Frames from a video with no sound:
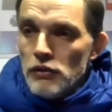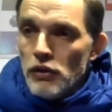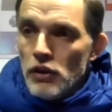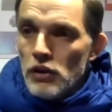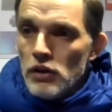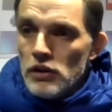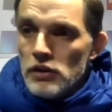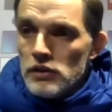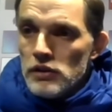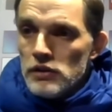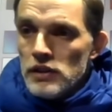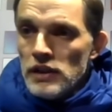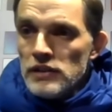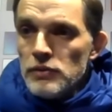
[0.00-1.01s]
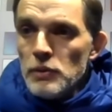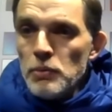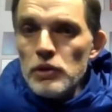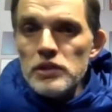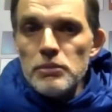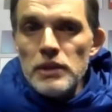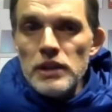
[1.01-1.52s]
for that we
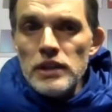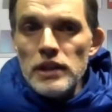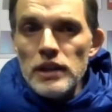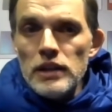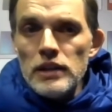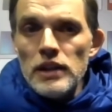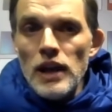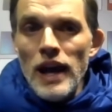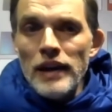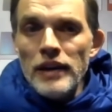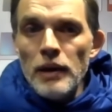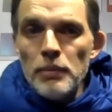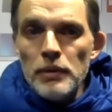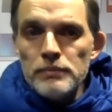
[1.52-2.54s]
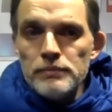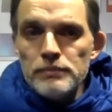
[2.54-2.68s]
put him in the lineup.